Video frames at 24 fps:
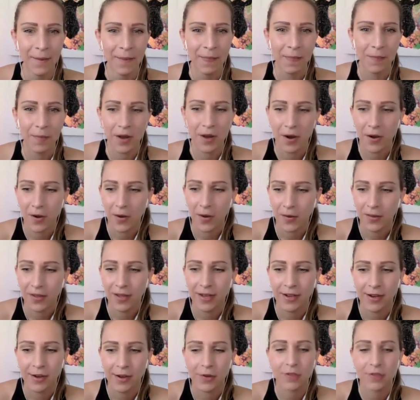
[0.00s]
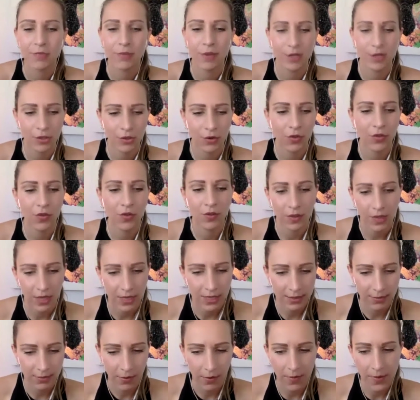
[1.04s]
But all I know is my truth in
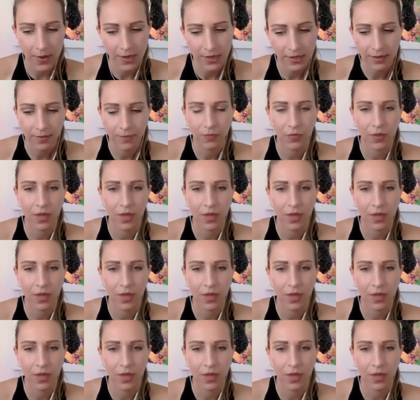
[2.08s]
this moment.